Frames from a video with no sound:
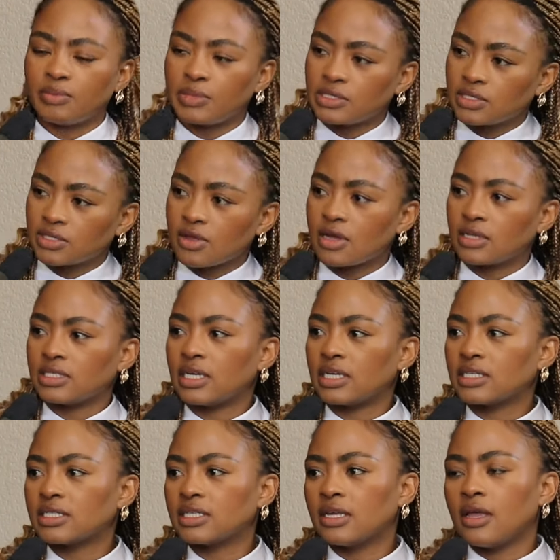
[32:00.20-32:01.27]
the business
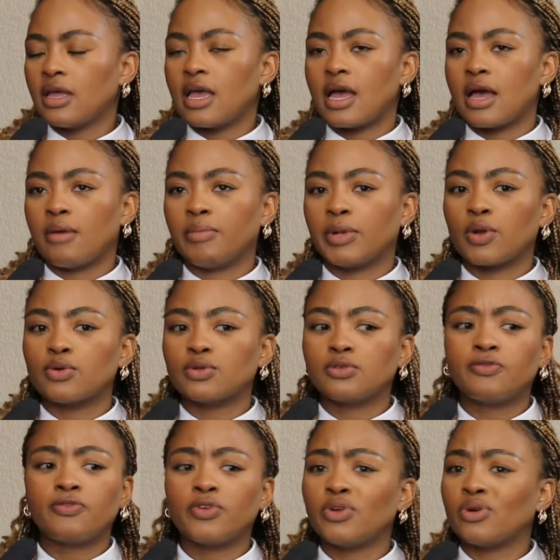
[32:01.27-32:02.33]
context. Right. Um, but
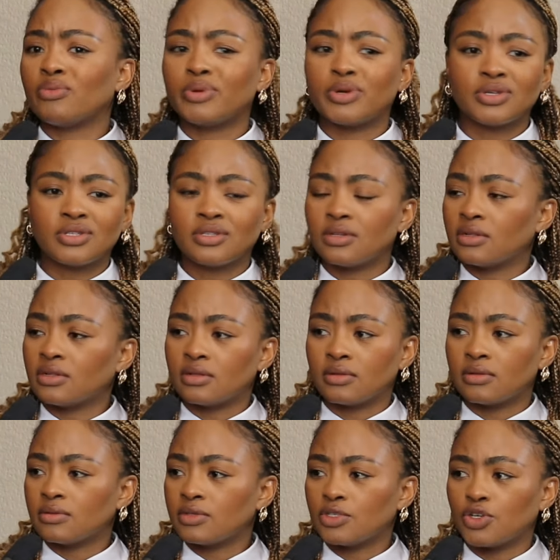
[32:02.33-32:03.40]
also for your
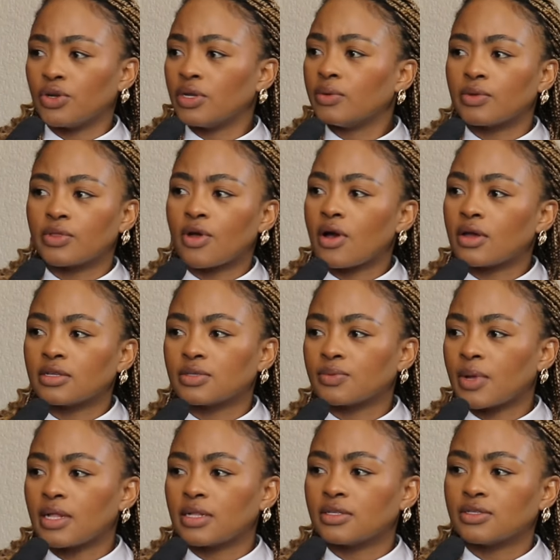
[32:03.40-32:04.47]
personal journey with God as
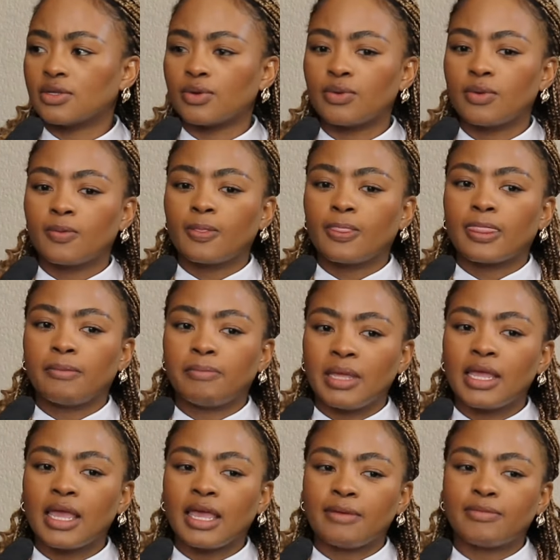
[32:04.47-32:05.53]
well. Yeah, so. Yeah
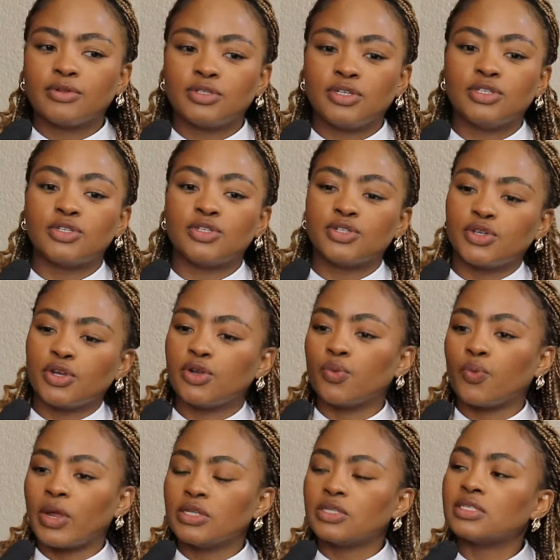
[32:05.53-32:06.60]
being able to
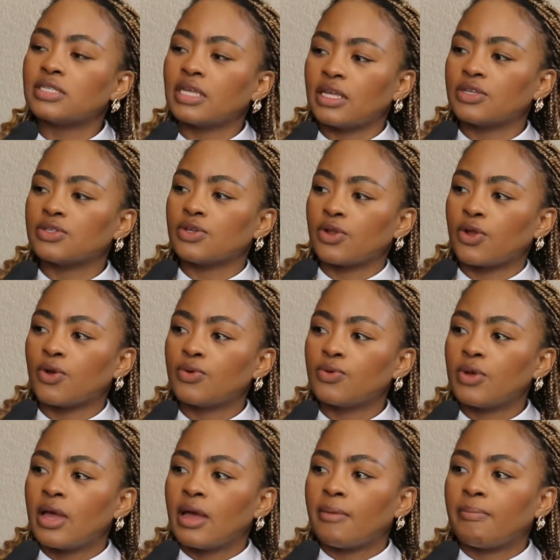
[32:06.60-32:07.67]
discern when to say yes or
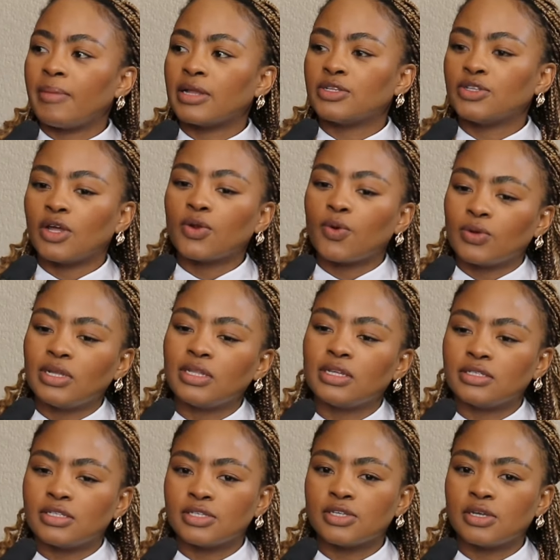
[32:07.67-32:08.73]
no, but not only
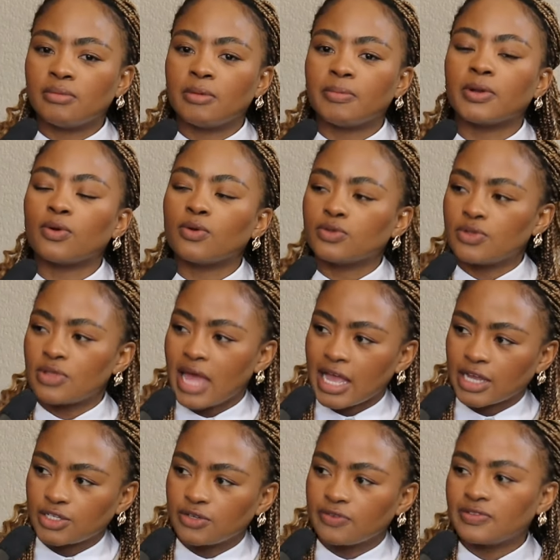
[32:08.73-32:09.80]
the discernment, but also the
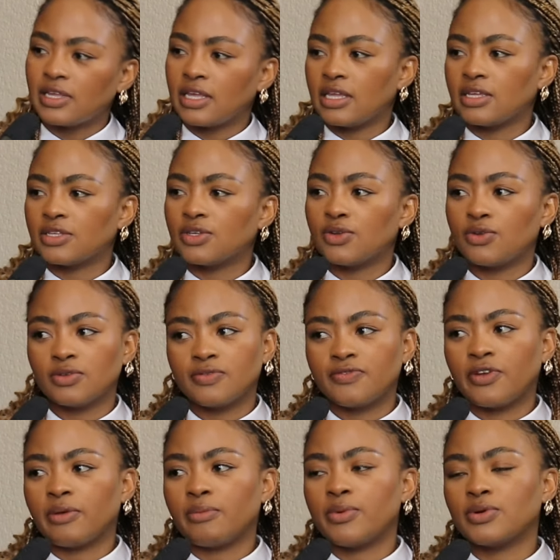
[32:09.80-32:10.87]
action of saying yes or no is
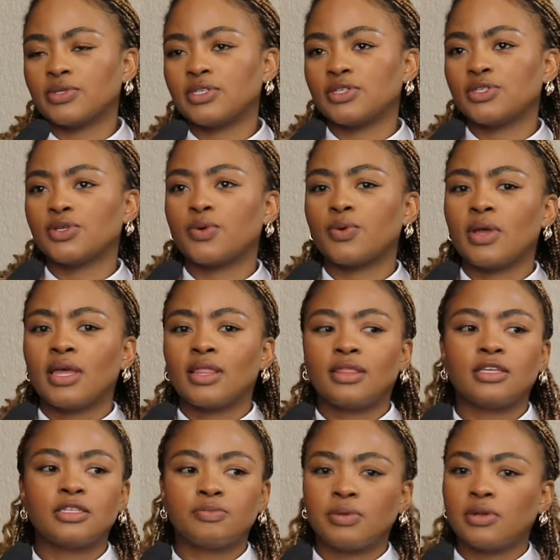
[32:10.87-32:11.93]
yes, very important. Yes, so yes.
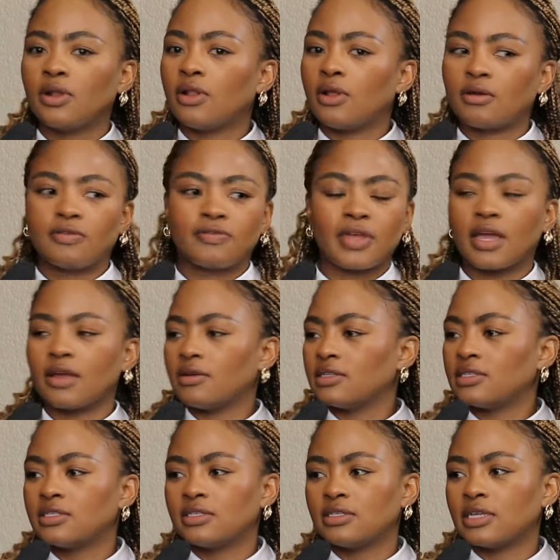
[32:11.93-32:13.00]
there's been a lot of
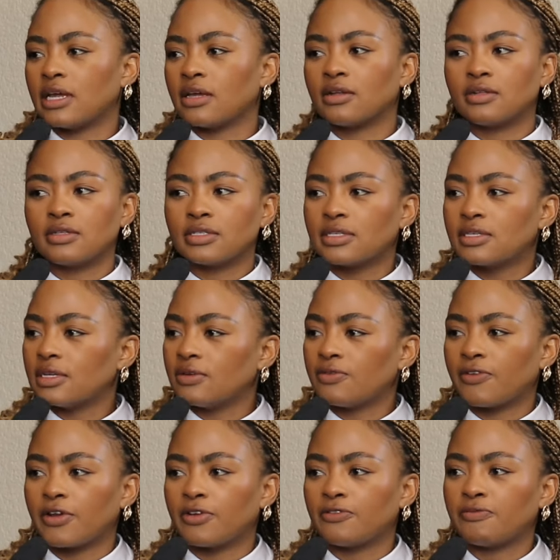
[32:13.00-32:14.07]
carrots mm, dangled mm, in
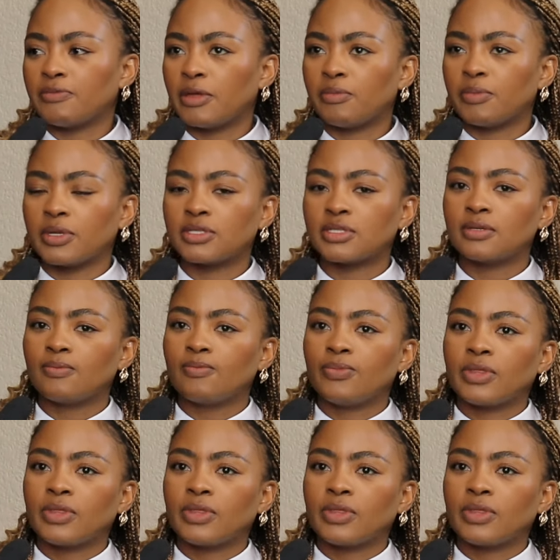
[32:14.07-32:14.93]
mm. front of me, but